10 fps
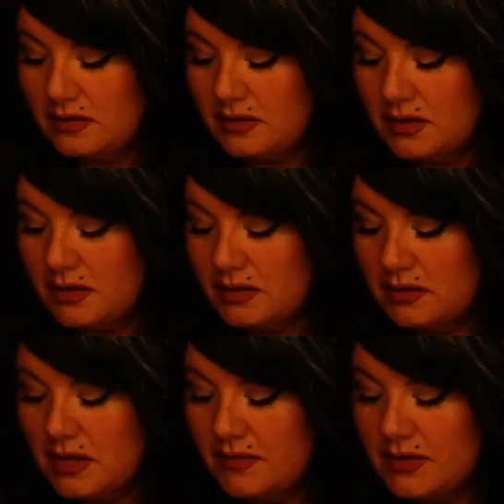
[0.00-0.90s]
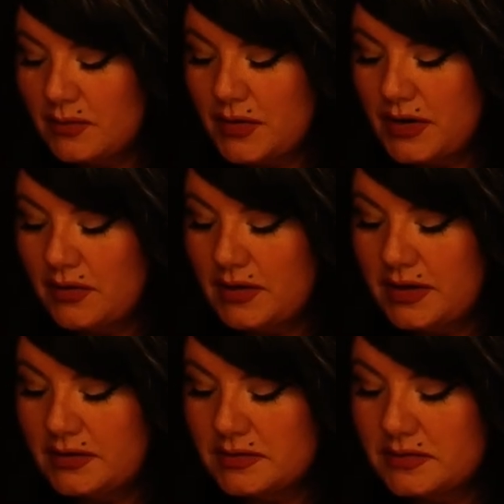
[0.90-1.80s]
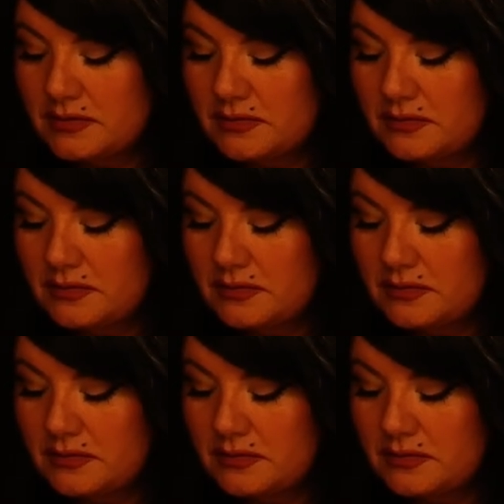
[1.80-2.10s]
a lot of other priorities.